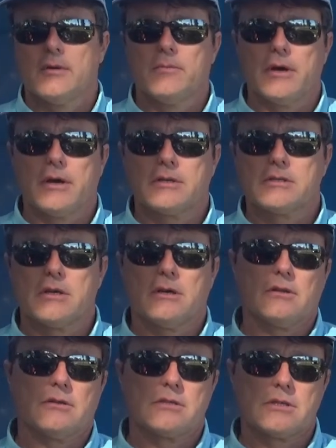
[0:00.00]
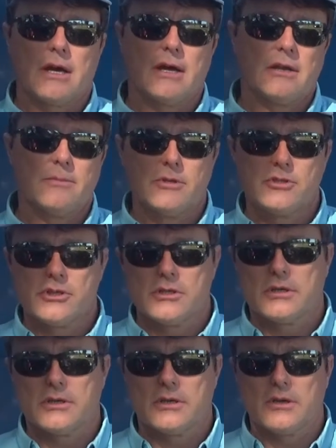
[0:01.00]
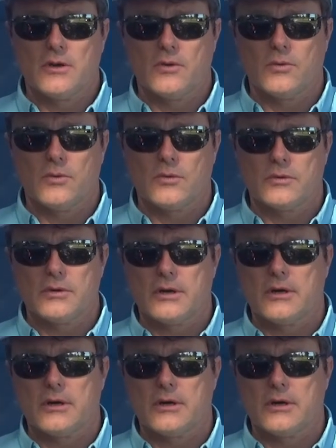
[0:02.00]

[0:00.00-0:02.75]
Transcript: may excel at side imaging, or